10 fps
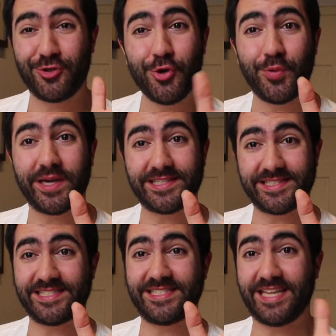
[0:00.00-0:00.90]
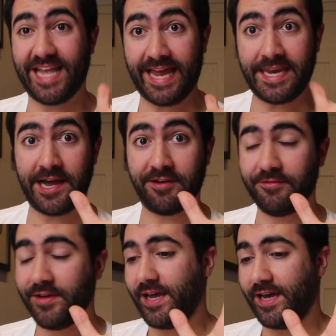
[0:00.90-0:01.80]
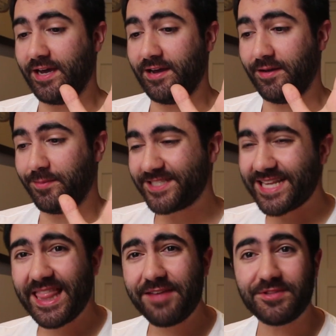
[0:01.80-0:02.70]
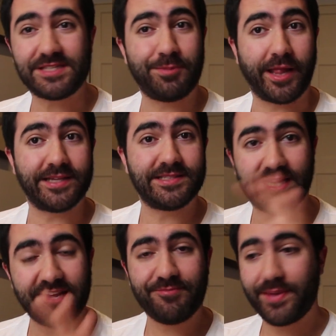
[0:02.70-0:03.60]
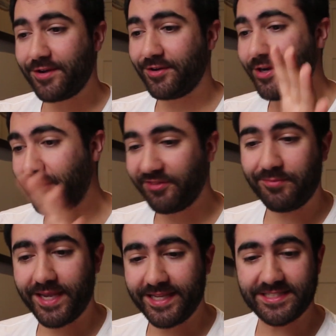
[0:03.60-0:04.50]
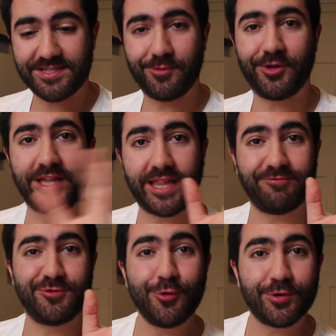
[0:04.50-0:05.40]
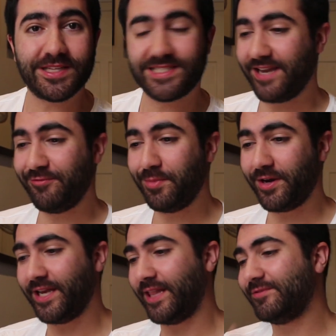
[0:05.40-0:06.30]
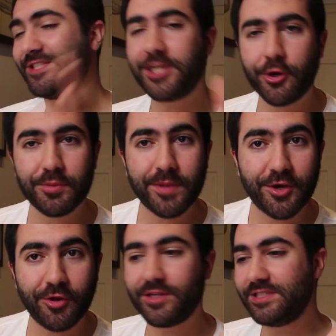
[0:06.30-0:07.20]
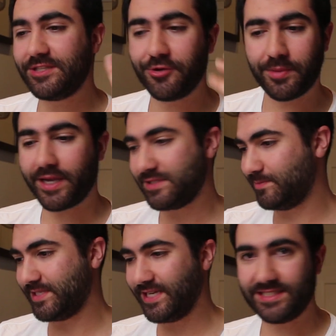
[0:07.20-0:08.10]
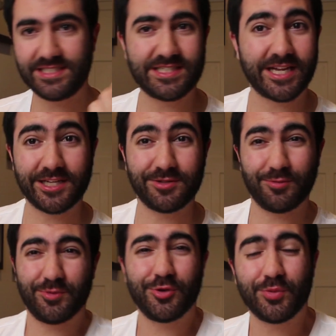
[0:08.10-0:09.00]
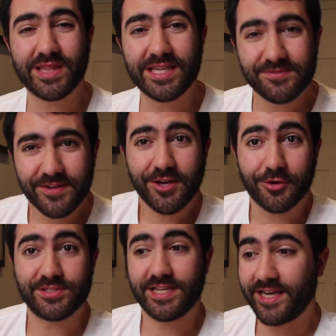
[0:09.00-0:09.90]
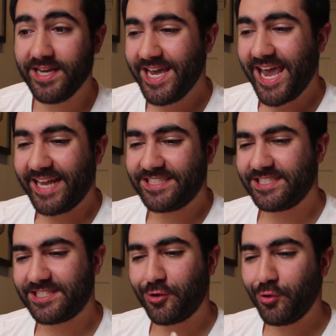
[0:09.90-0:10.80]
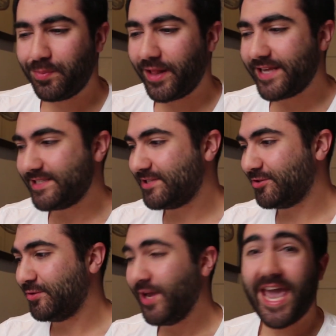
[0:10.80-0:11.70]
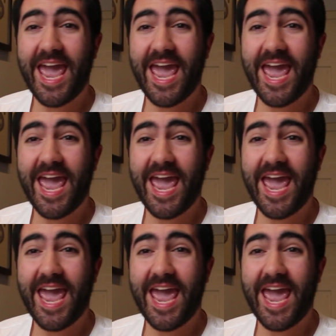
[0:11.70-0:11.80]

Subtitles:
2 weeks is enough, because I love this place. I love being on here. I love being in this community. I love talking to everybody. I love sharing my knowledge, sharing my expertise, just like I do in these videos here. And it's a good place to,